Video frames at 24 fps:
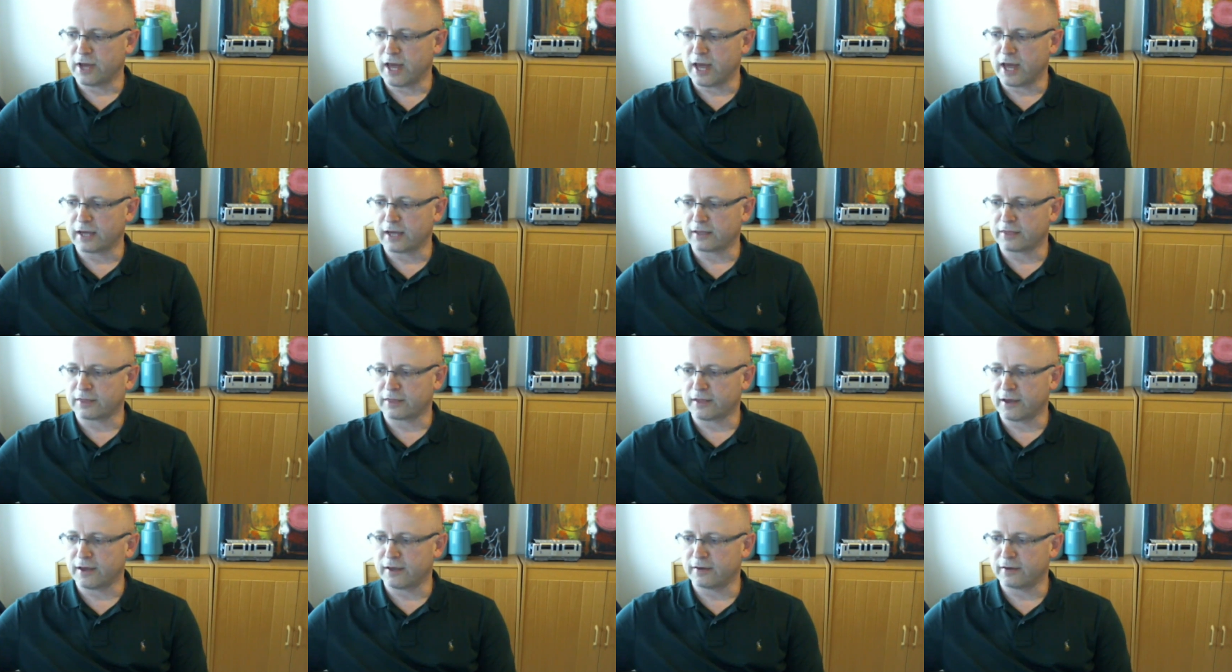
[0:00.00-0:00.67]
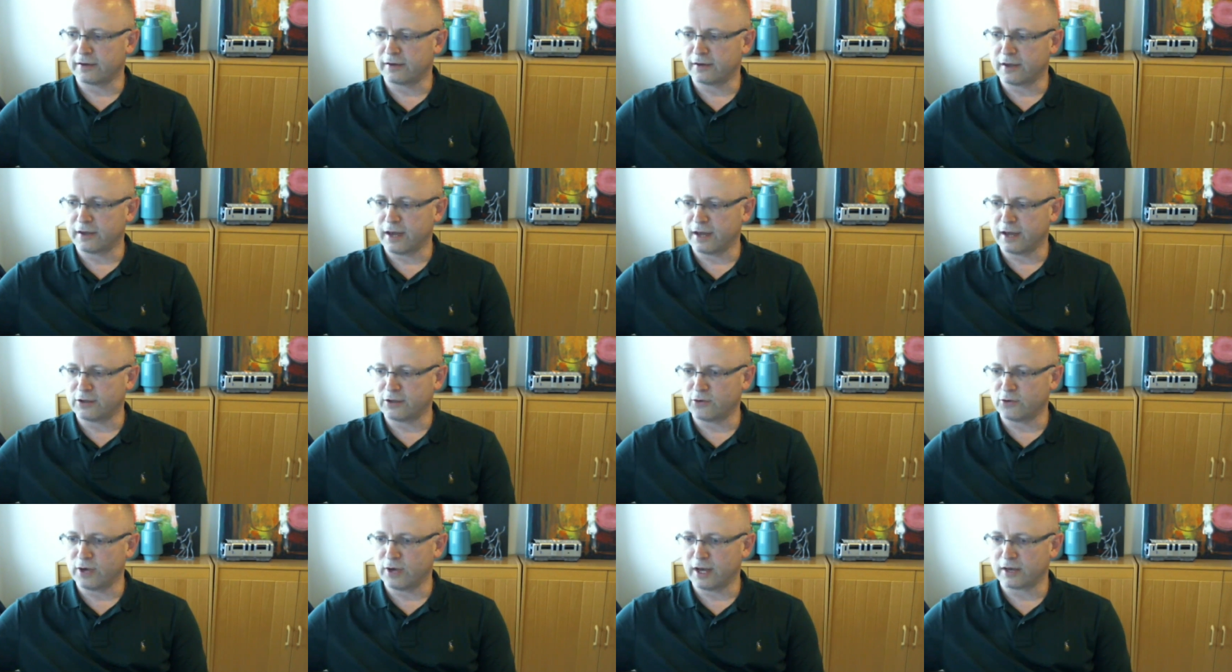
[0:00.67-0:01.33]
You do a
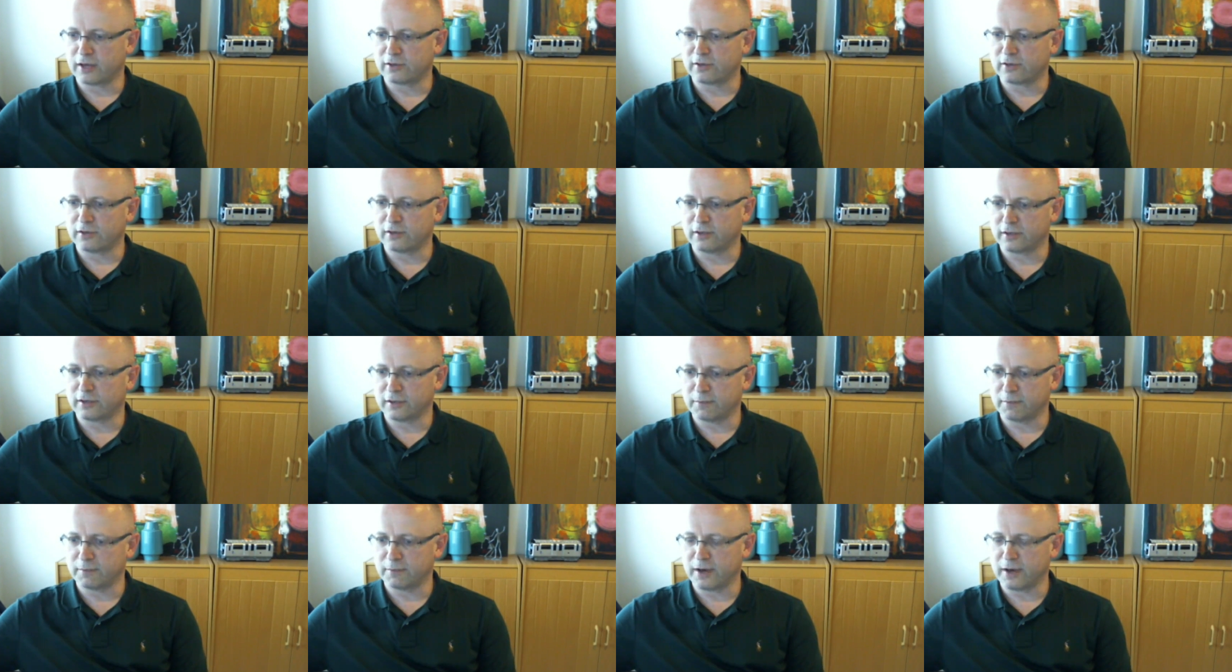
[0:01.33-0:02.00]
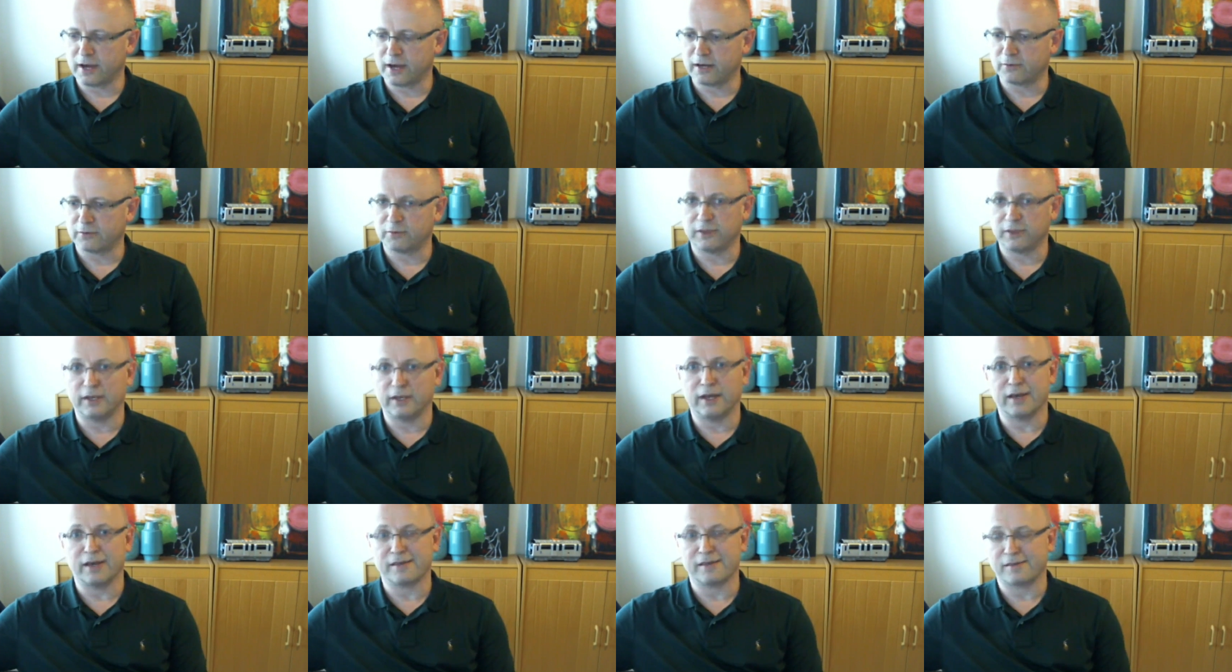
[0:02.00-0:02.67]
hackathon and you actually
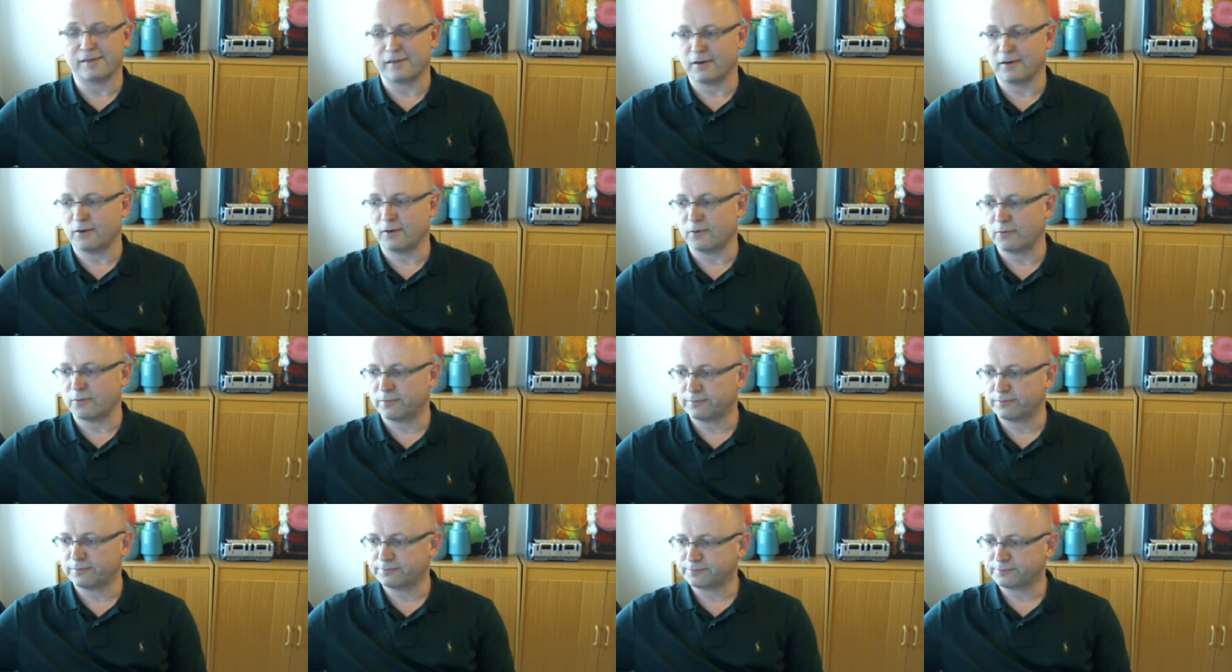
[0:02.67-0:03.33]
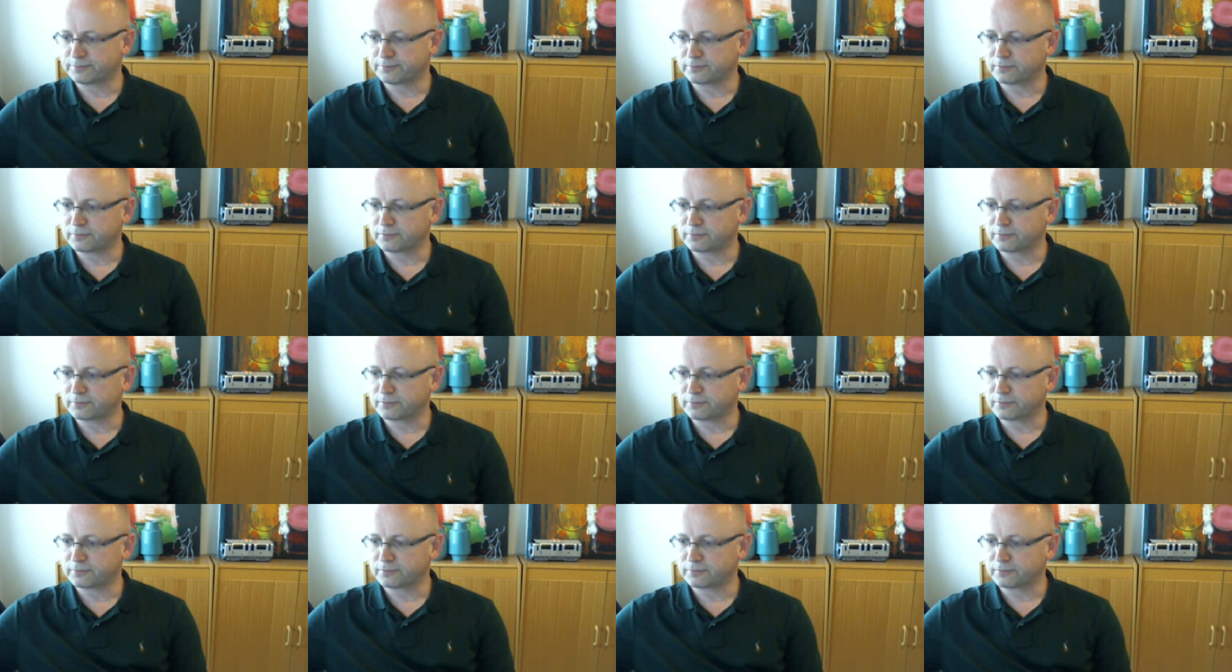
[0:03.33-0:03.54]
combine it with an ICO.